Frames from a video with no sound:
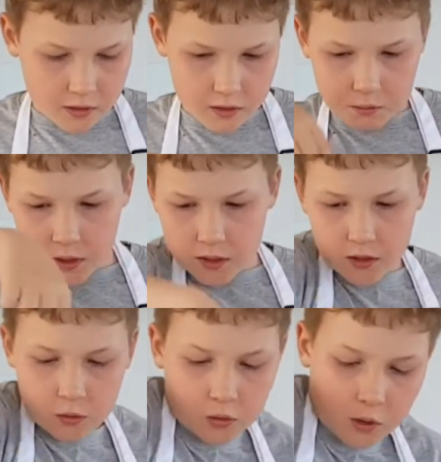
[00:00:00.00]
And
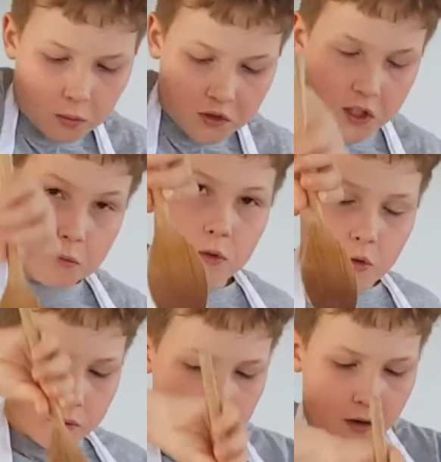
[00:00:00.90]
mix it all up with a
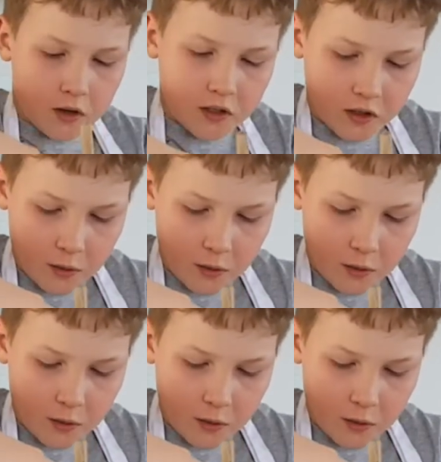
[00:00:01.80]
spoon first,